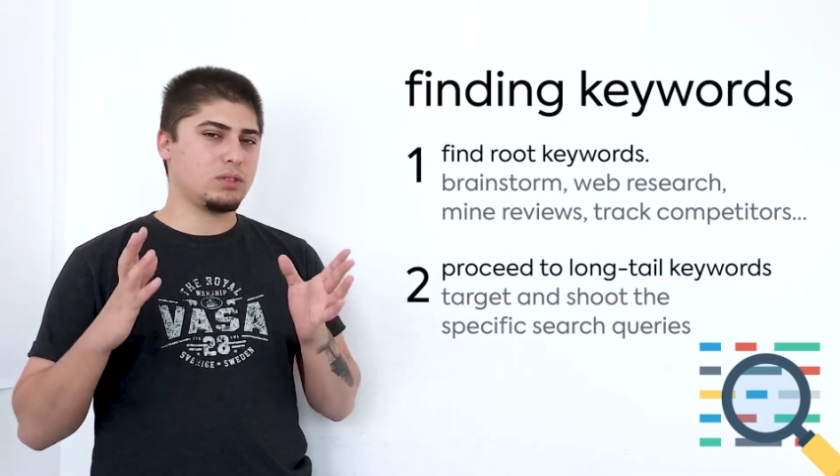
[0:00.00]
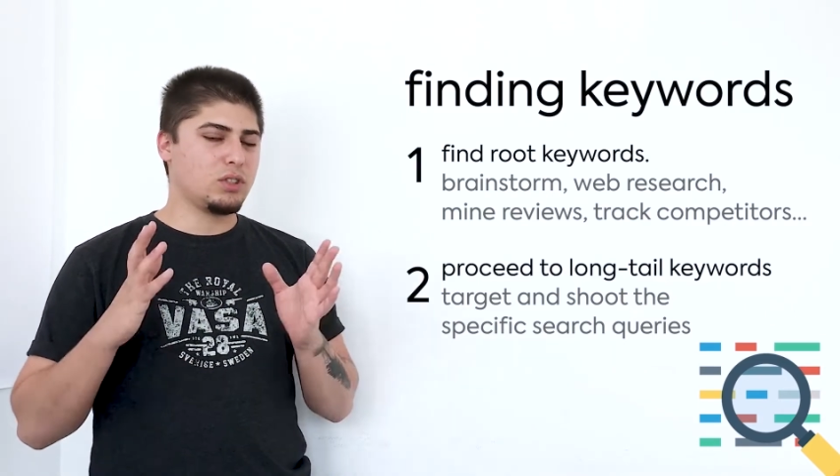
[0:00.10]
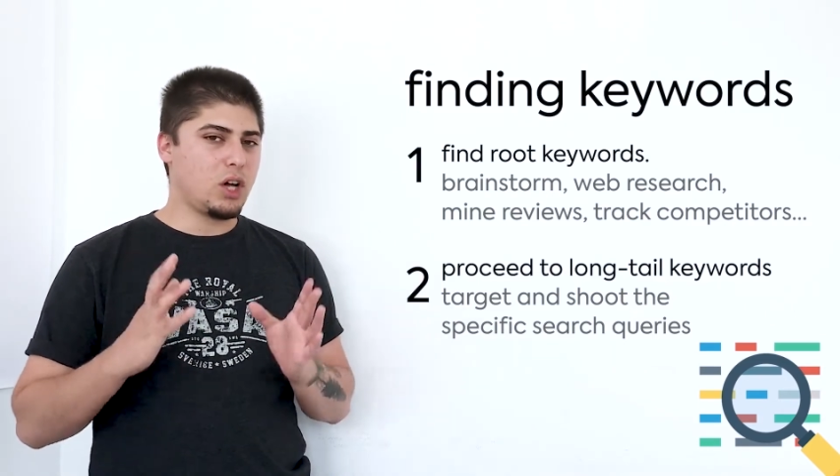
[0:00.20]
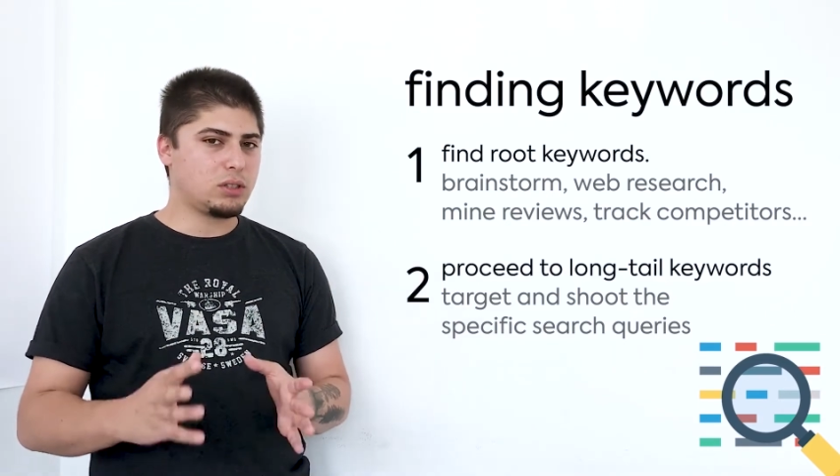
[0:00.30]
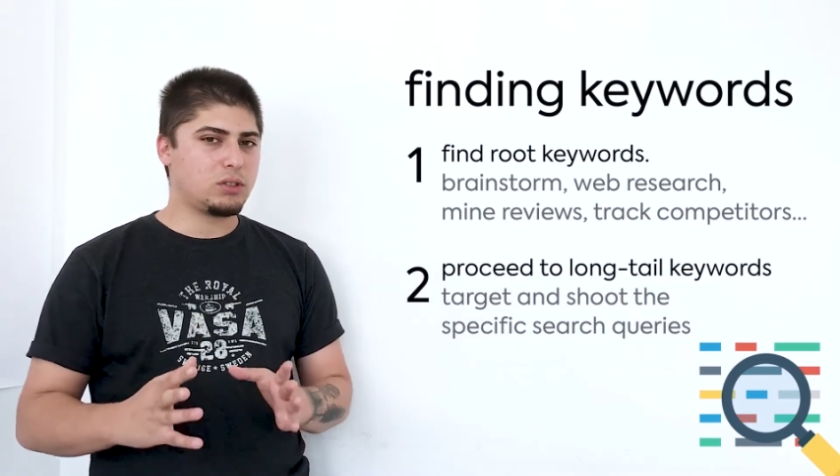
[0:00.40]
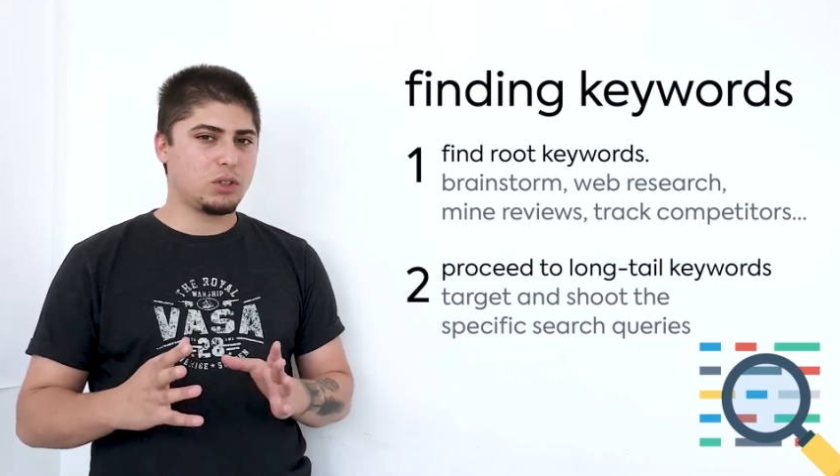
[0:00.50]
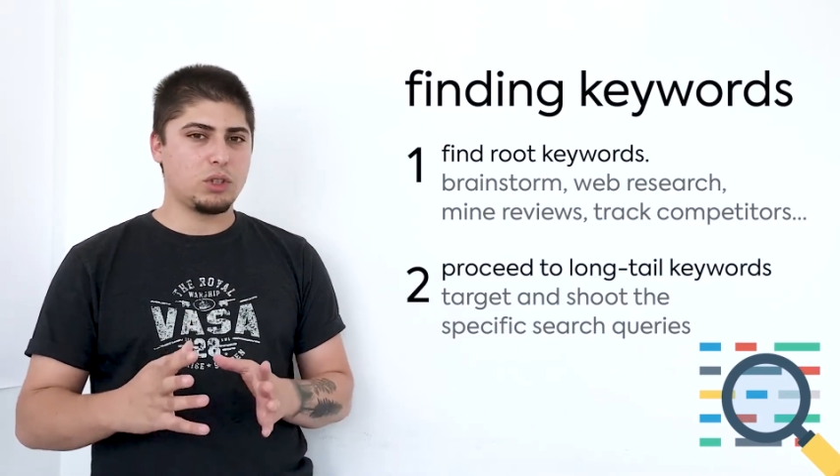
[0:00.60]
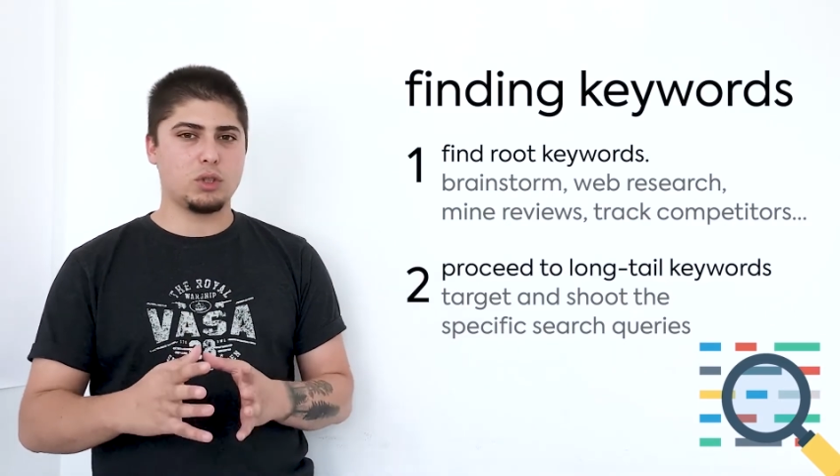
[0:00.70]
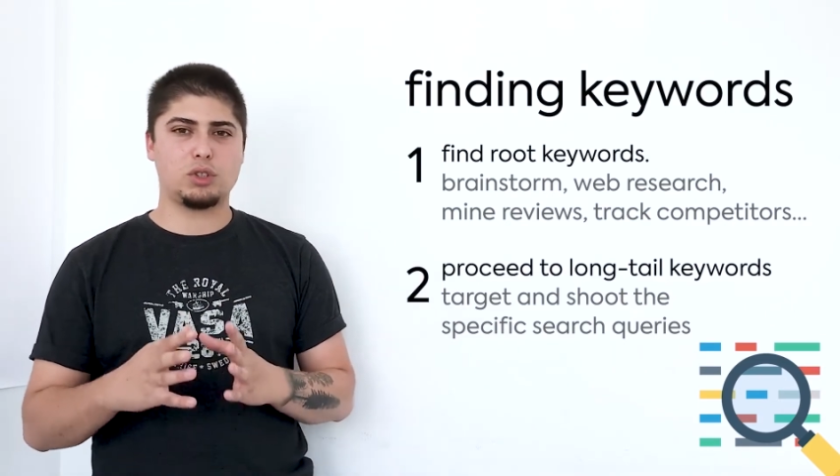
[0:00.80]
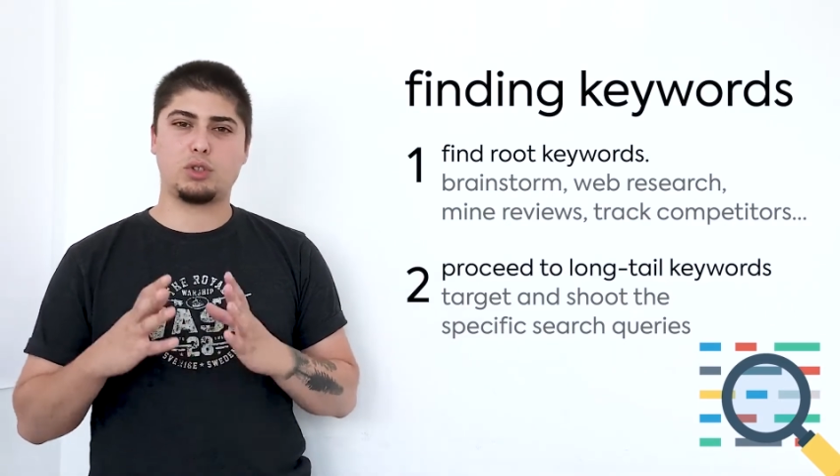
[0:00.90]
not to
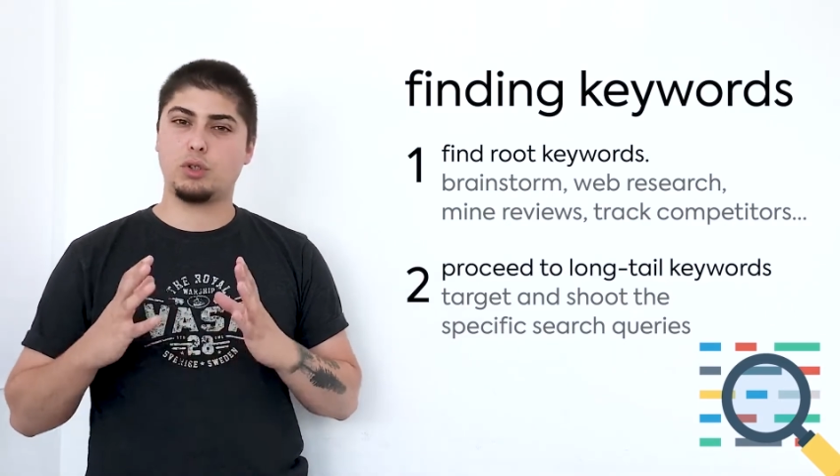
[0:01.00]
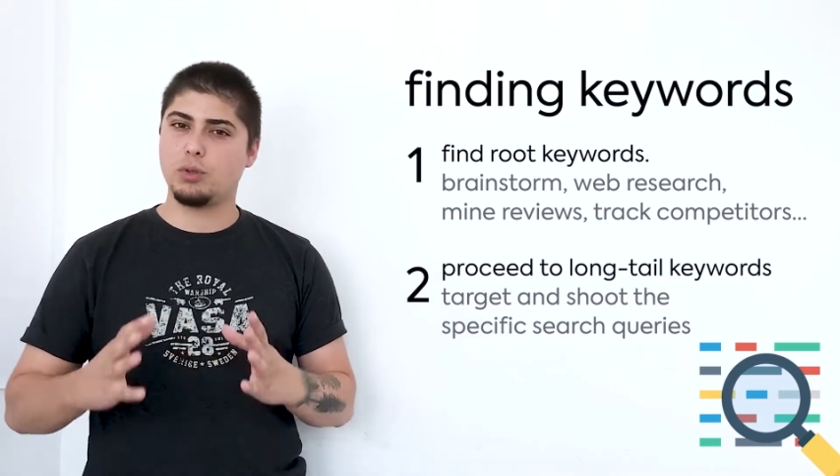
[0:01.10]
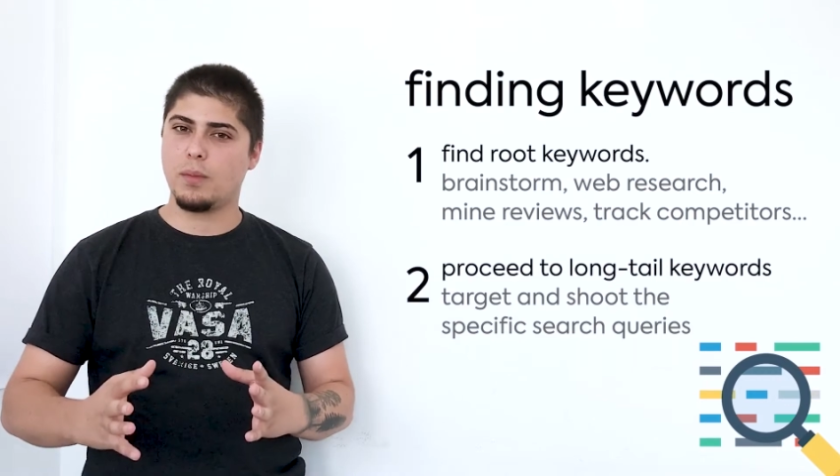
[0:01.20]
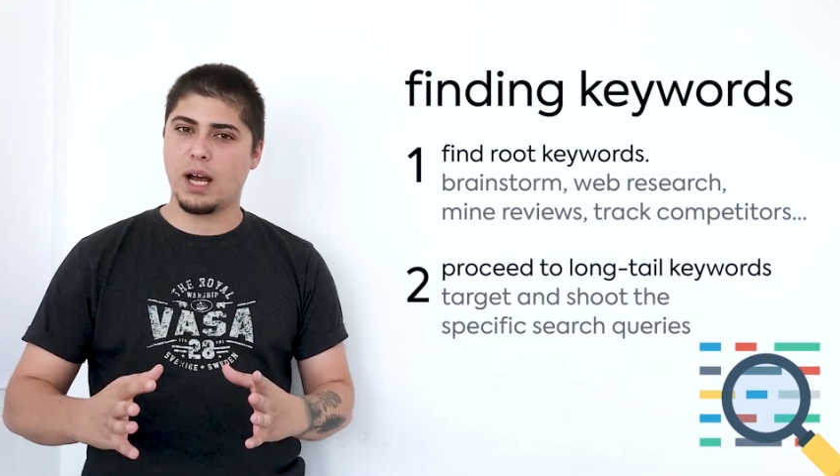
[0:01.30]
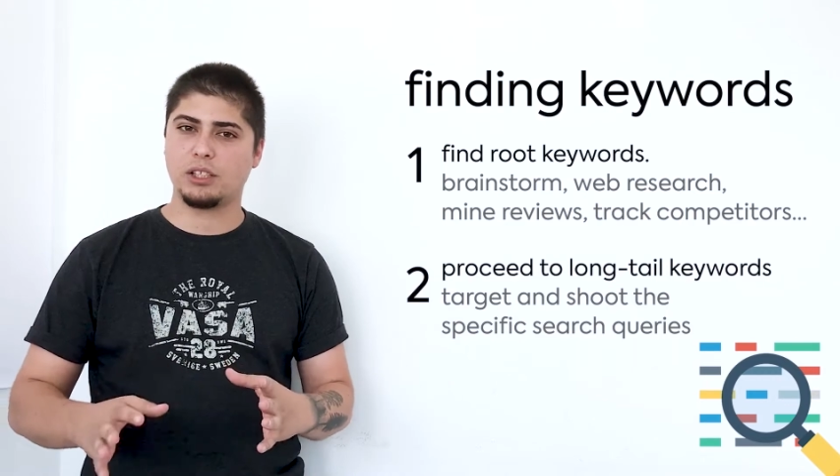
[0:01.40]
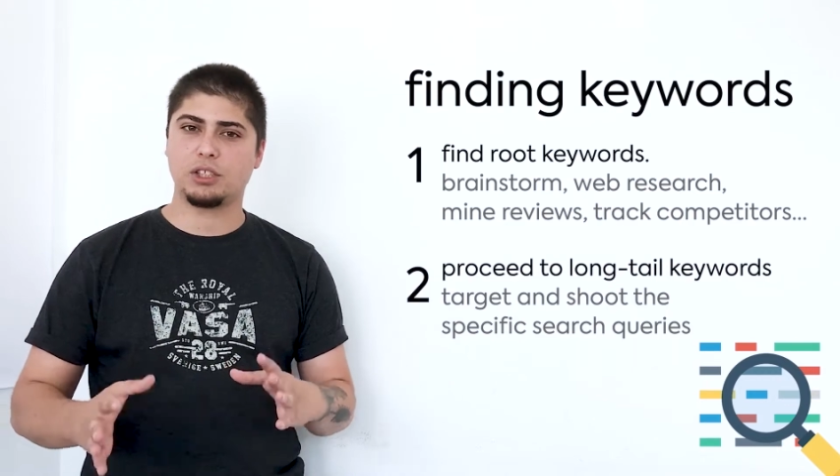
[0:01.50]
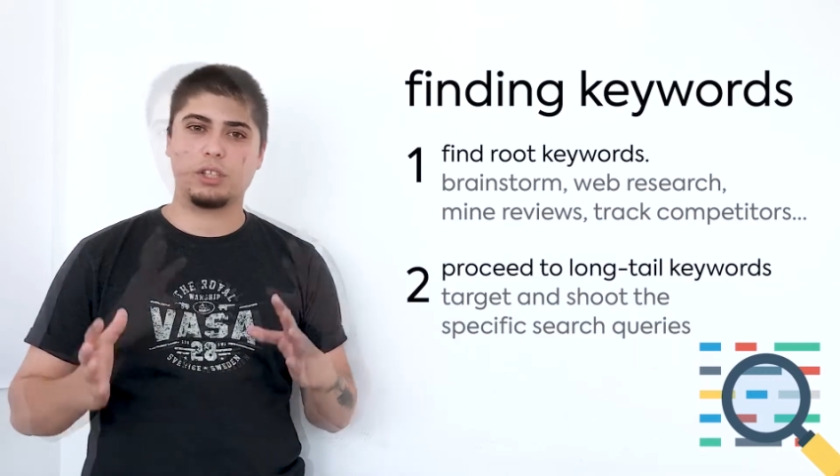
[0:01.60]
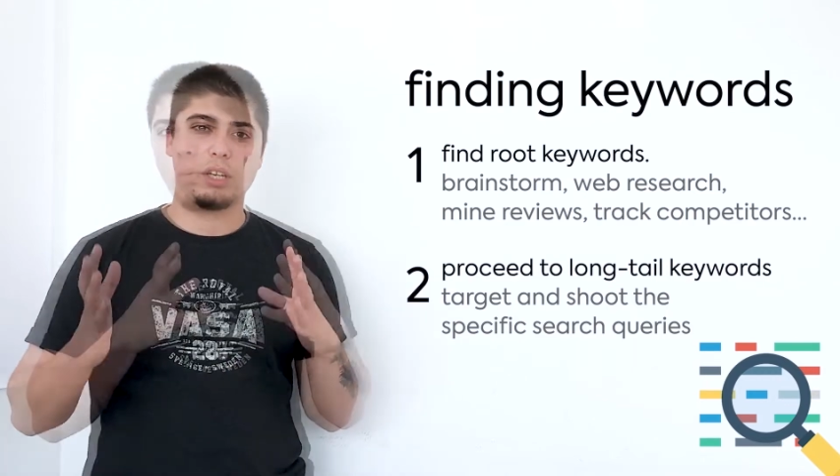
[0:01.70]
use too much